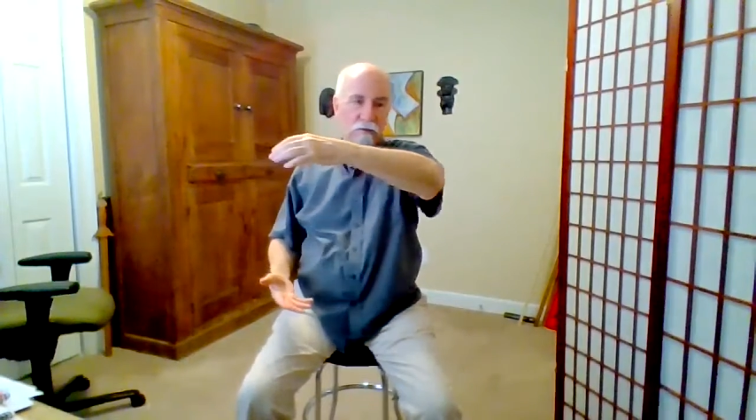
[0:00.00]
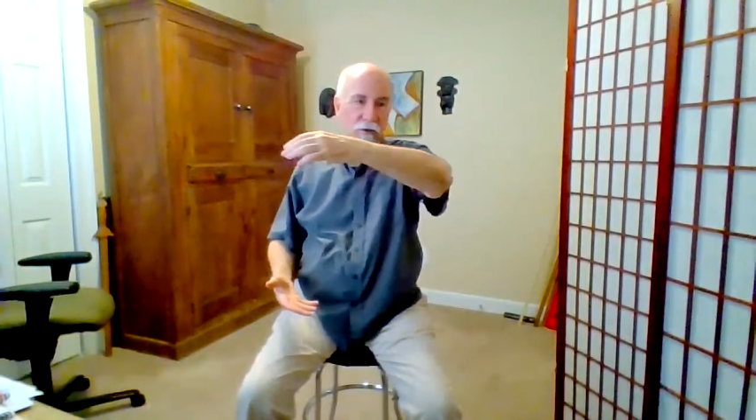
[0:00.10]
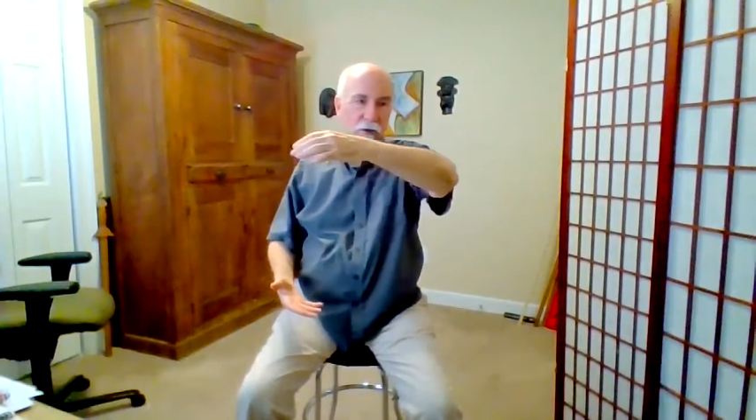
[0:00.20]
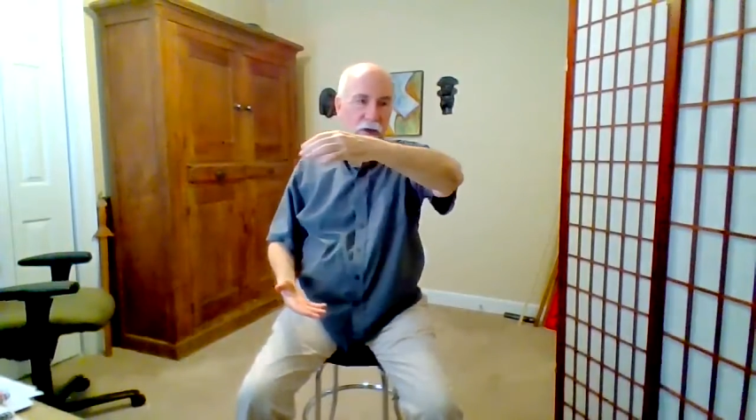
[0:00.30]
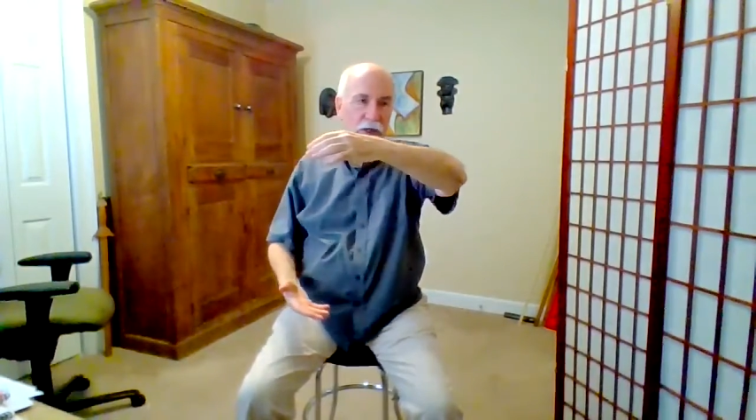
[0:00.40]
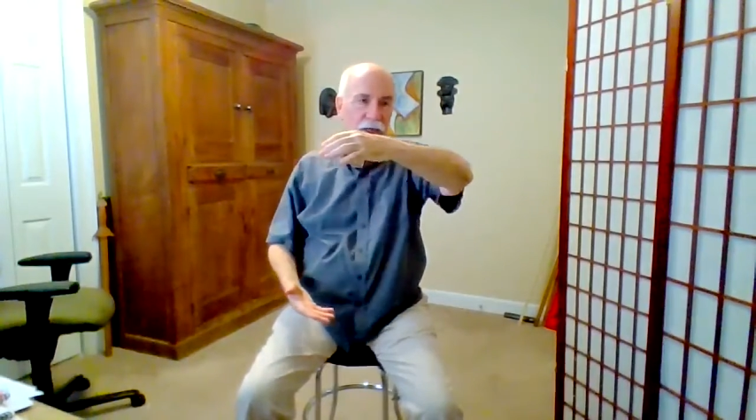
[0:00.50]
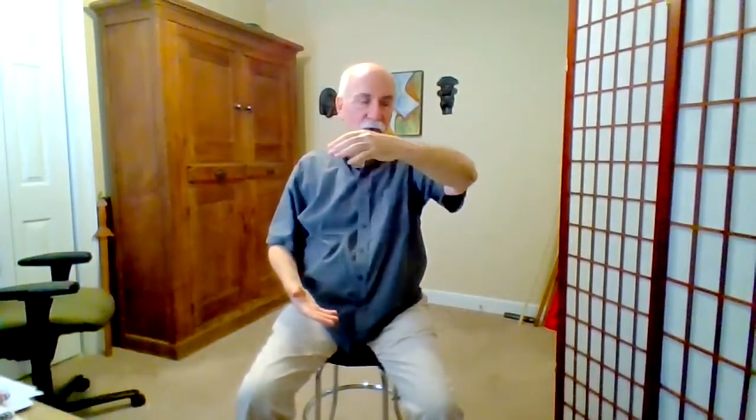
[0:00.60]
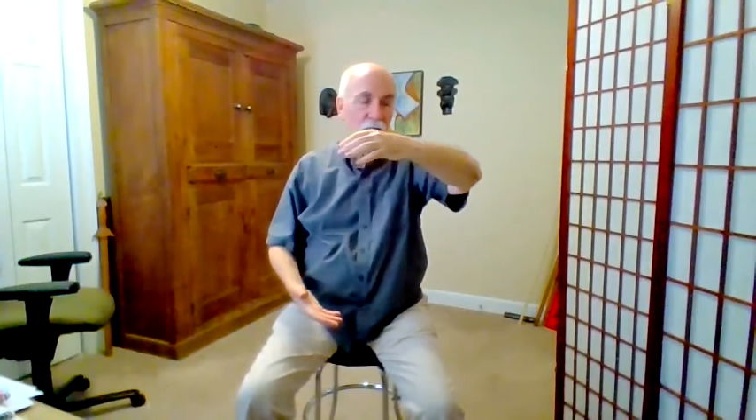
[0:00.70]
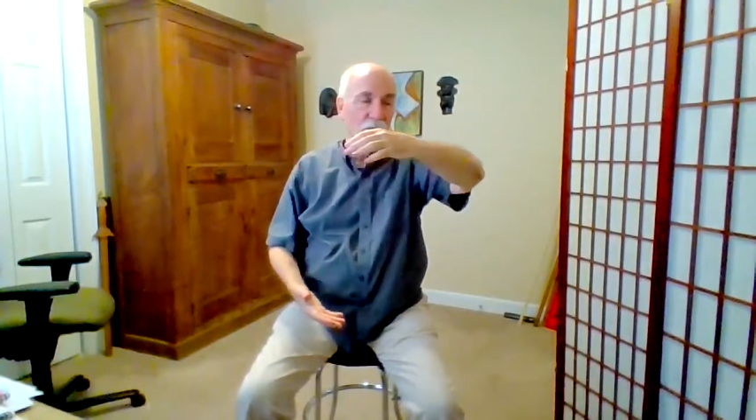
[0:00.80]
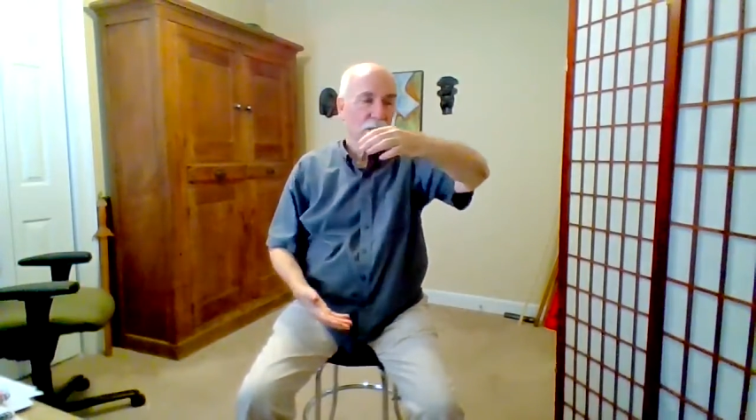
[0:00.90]
If you were going to
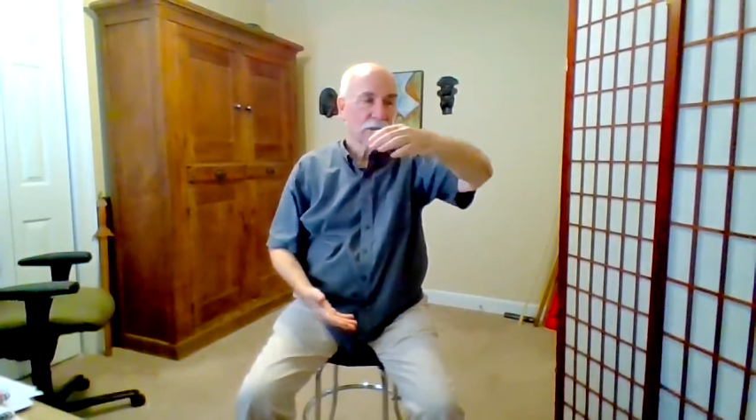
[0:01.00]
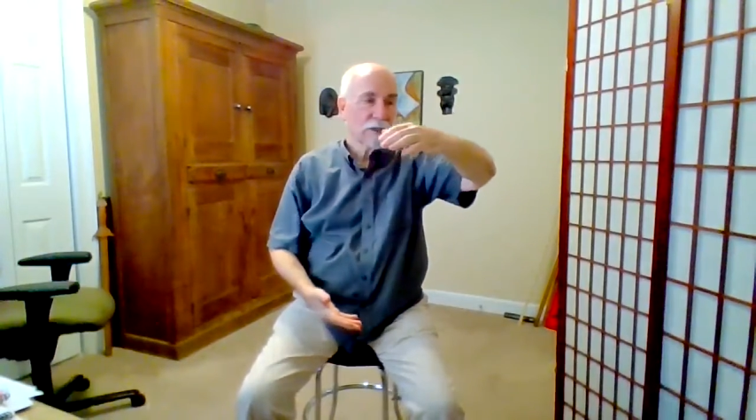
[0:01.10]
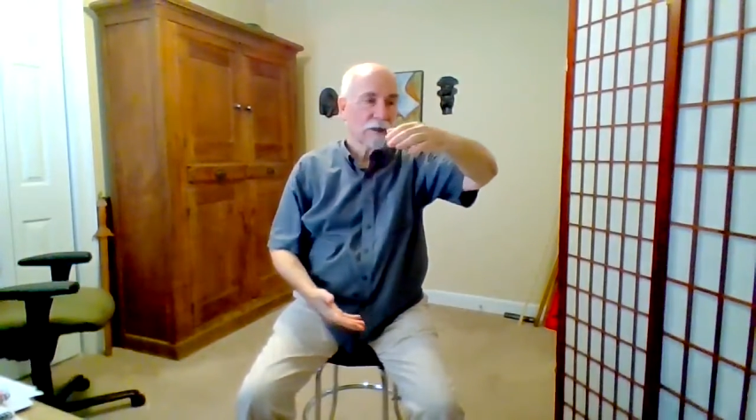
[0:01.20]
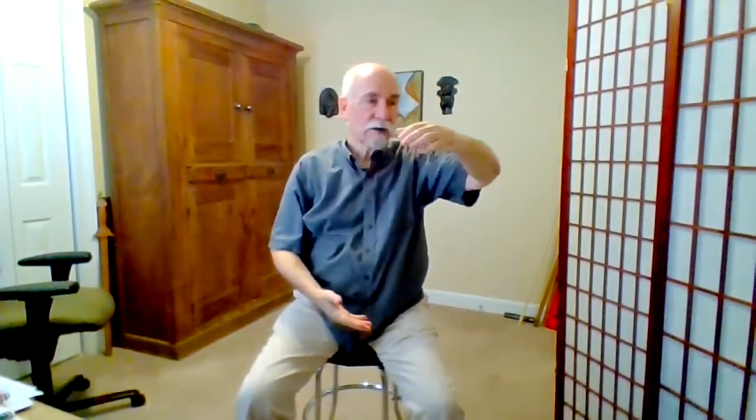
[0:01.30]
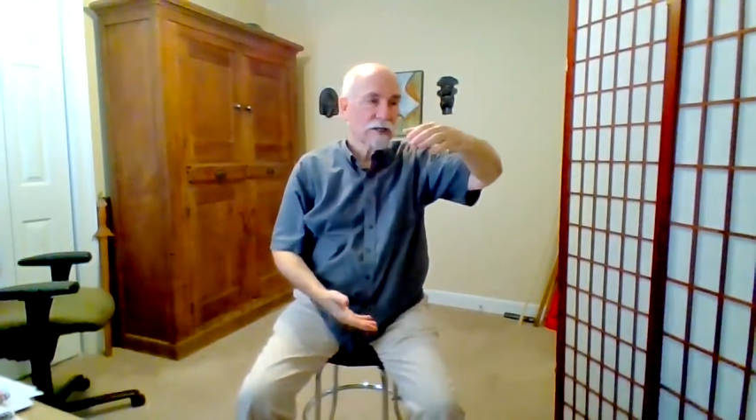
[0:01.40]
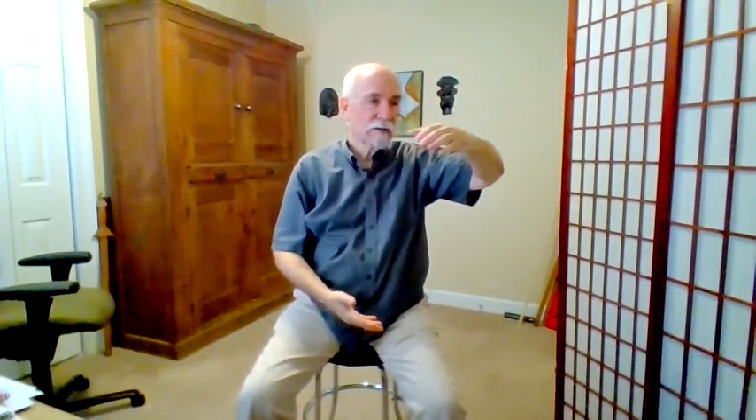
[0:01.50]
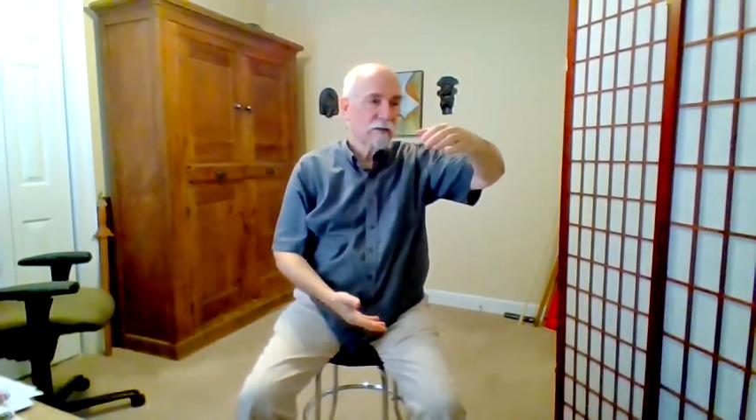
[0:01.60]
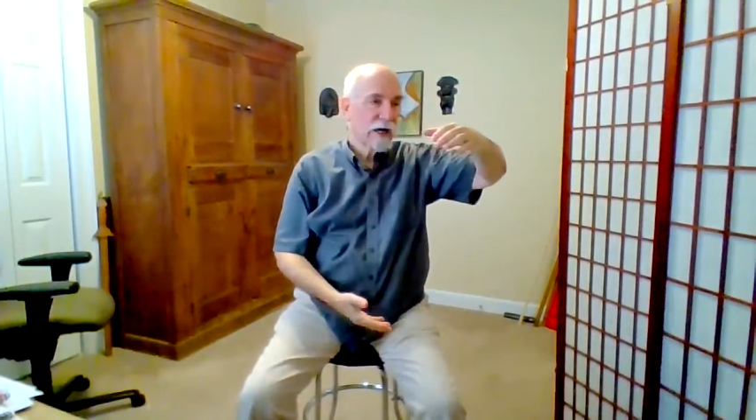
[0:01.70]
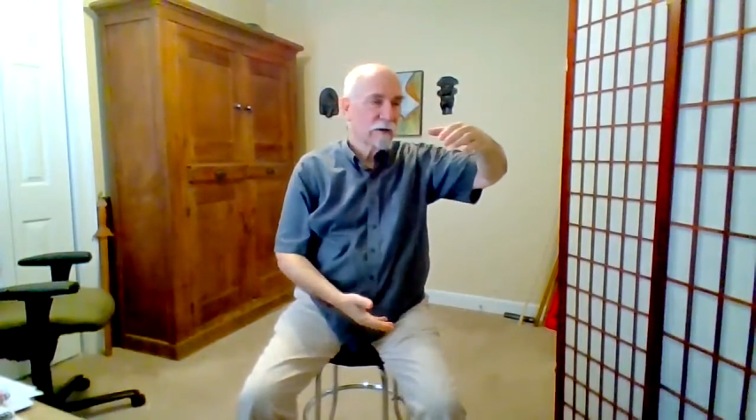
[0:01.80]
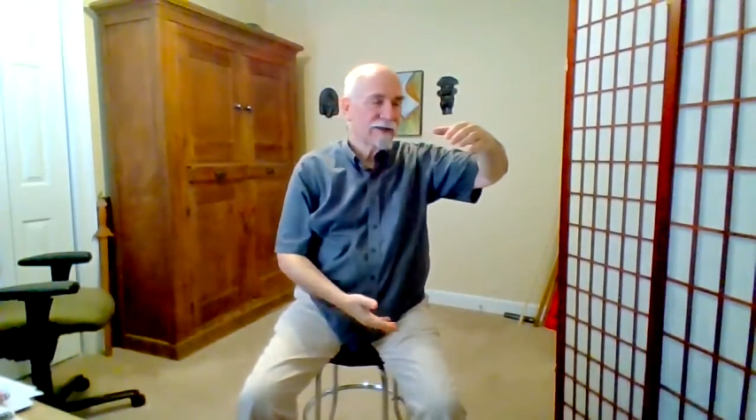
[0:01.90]
get really serious
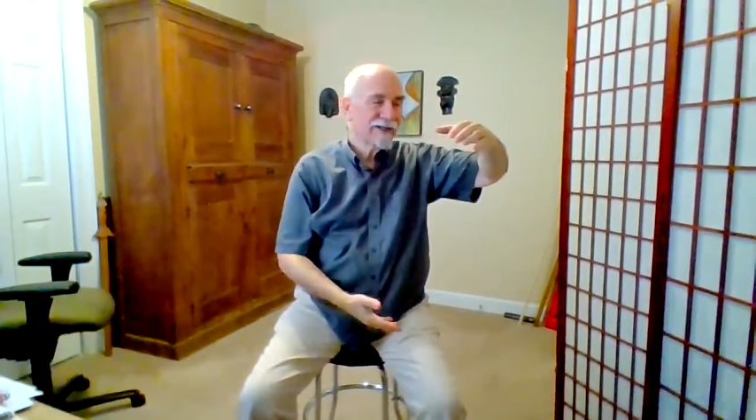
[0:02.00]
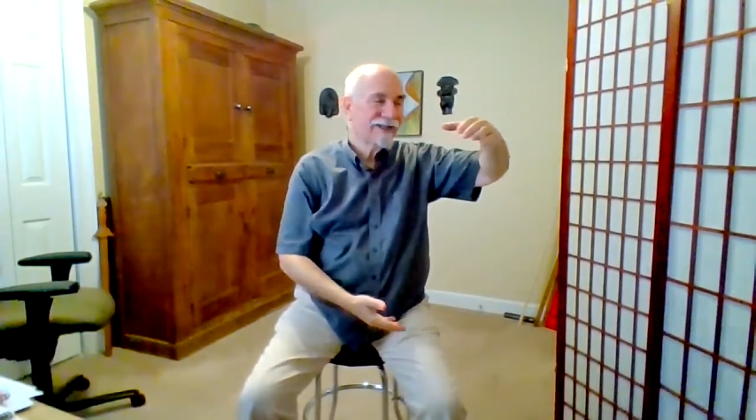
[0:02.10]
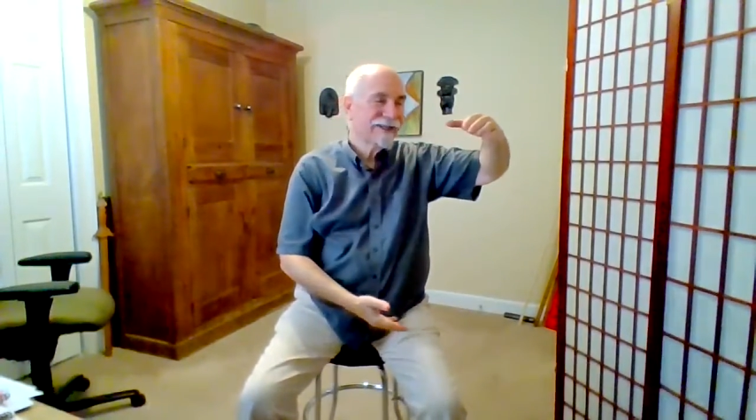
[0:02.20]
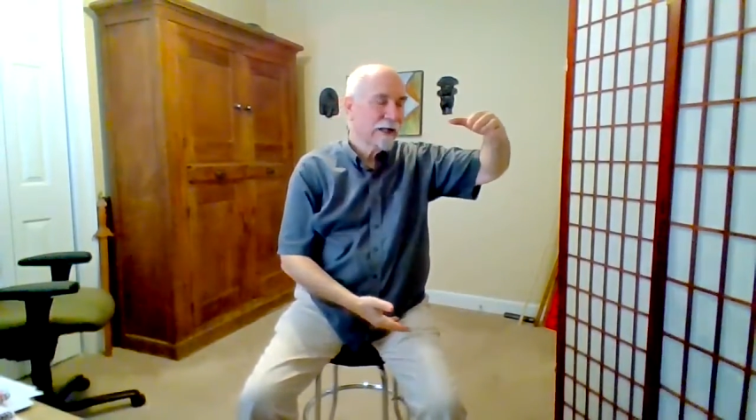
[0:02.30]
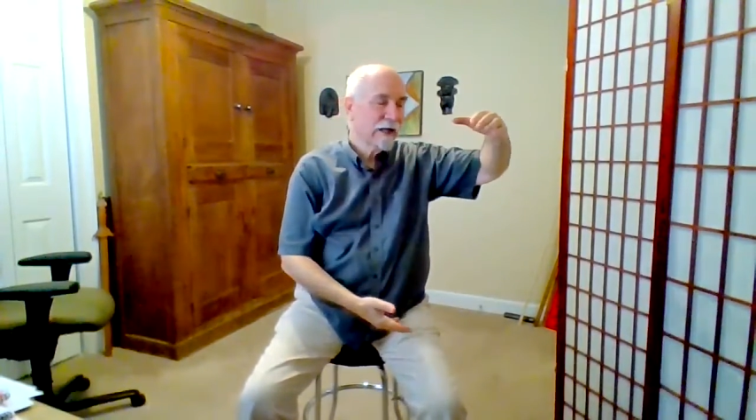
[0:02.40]
about this,